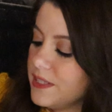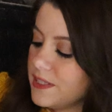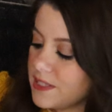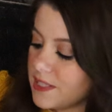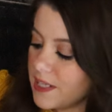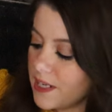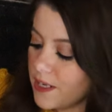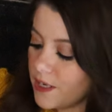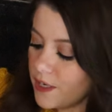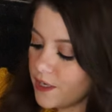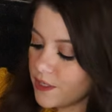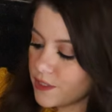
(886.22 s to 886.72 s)

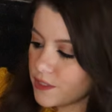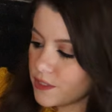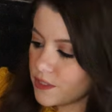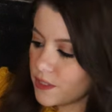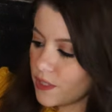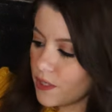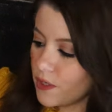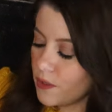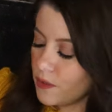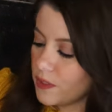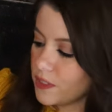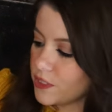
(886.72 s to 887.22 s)
prints here,
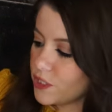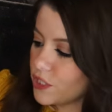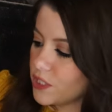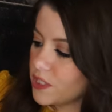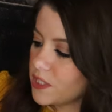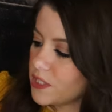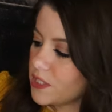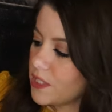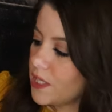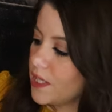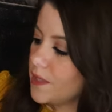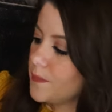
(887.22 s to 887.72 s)
so let's
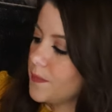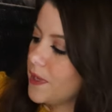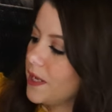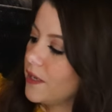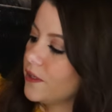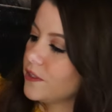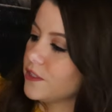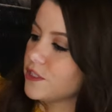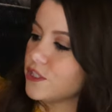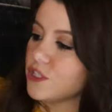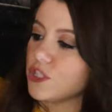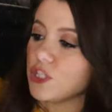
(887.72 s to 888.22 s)
just get them
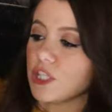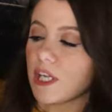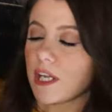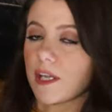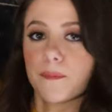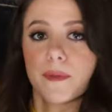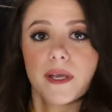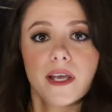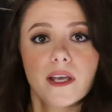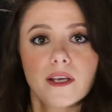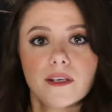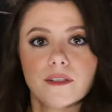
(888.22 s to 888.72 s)
out and
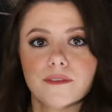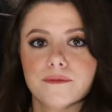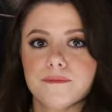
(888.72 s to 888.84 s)
check them